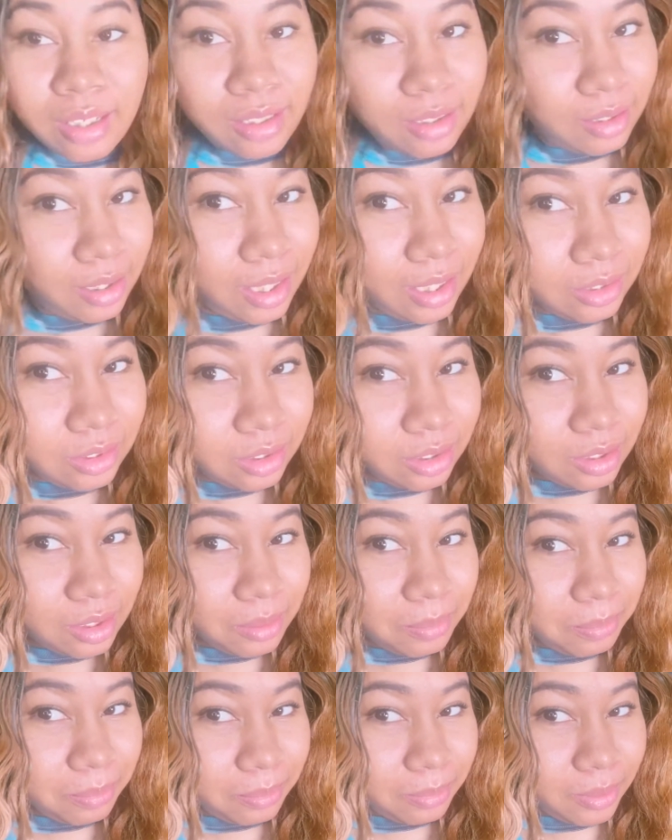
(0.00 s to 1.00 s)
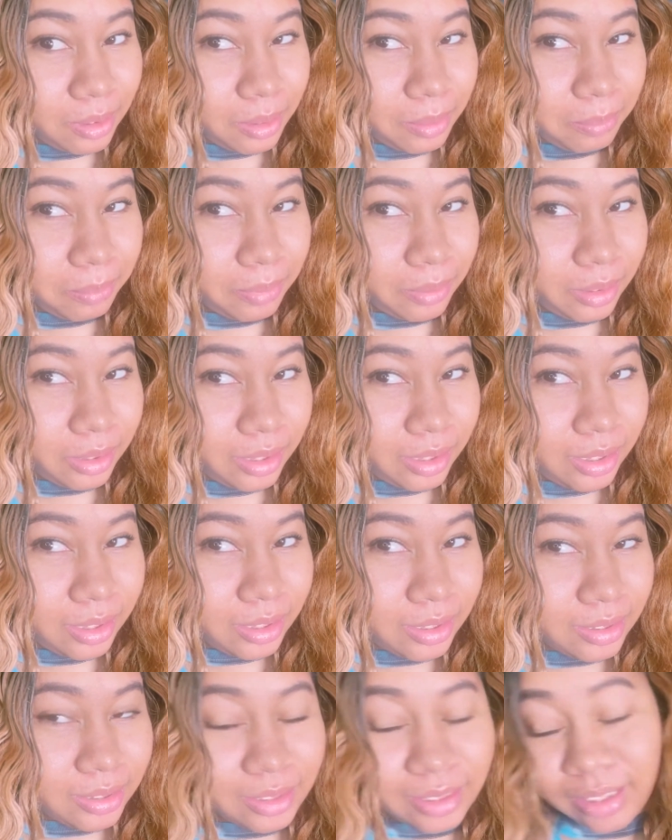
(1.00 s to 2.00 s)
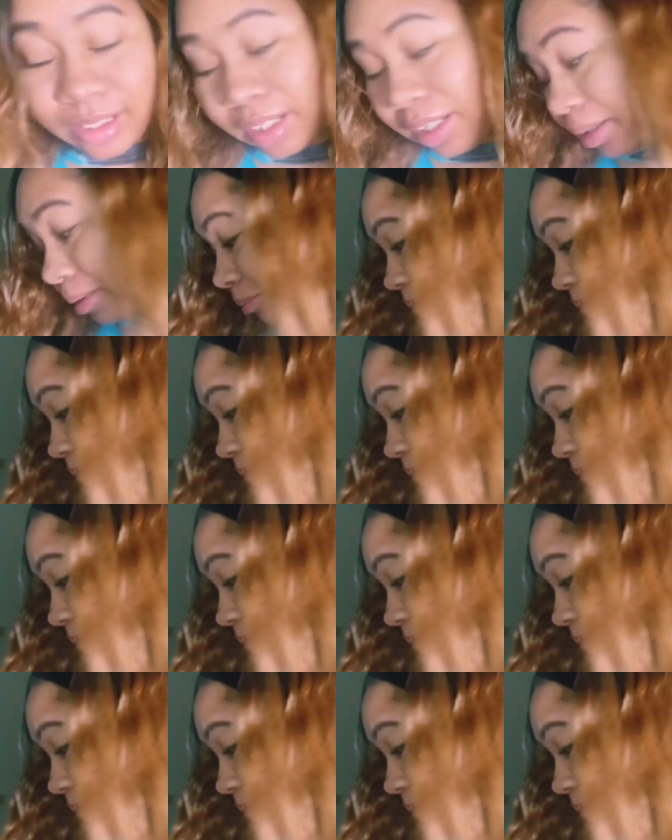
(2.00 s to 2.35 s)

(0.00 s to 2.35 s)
They actually look pretty good today.